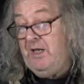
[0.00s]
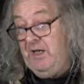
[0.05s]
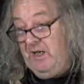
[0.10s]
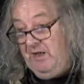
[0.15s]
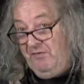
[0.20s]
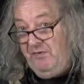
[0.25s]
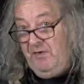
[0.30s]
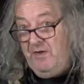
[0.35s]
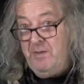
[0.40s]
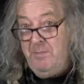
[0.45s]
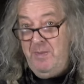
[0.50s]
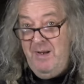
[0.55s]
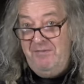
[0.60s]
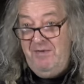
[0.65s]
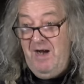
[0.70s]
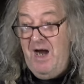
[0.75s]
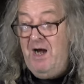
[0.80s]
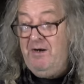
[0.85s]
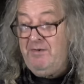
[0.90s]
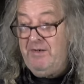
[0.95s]
if you're in a bit of a
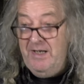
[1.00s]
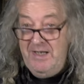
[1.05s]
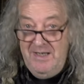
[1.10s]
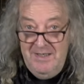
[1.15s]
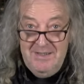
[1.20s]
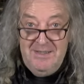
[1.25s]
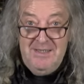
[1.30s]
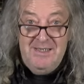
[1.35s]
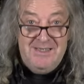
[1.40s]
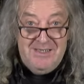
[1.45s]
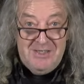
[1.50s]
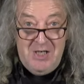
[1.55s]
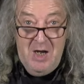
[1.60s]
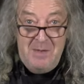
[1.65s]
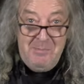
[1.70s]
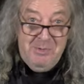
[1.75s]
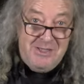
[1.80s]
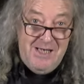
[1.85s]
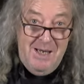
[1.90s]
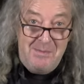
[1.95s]
hurry,
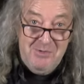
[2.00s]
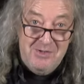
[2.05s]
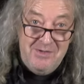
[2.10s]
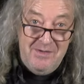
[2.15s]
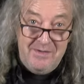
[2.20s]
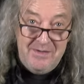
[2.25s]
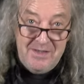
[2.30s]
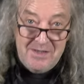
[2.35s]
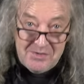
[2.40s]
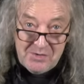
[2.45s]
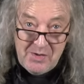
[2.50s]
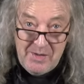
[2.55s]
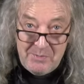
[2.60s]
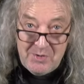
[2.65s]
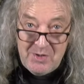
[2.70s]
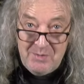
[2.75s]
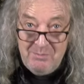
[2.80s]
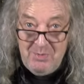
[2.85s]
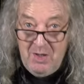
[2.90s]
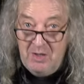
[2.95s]
timestamps in the
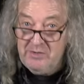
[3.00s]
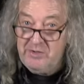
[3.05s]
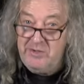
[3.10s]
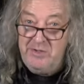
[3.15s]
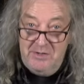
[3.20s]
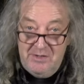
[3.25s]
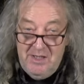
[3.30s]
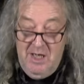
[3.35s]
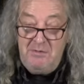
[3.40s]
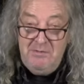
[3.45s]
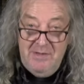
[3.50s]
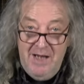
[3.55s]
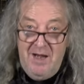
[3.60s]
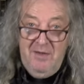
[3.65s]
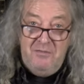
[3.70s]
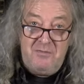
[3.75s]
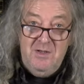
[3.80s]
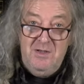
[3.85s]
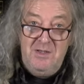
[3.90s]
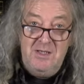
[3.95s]
description box. You don't
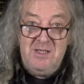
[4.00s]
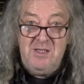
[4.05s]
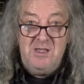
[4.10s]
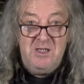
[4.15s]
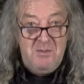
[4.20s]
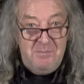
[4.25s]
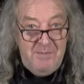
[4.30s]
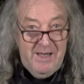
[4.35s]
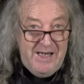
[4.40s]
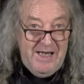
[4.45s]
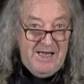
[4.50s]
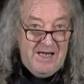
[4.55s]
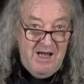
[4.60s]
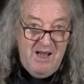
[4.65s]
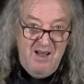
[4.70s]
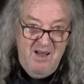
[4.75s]
have to listen to me